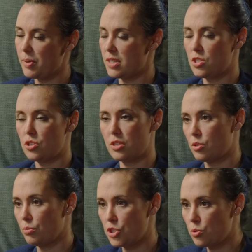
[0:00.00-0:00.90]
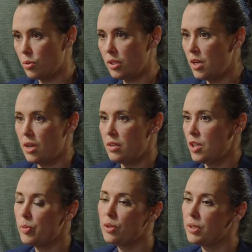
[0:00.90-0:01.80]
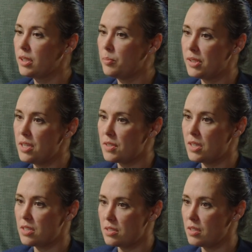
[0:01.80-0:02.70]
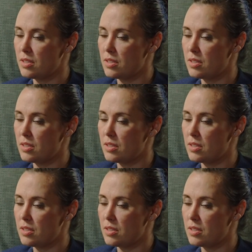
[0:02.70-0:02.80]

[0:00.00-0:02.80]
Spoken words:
but it's just a ritual. Nobody really believes in it.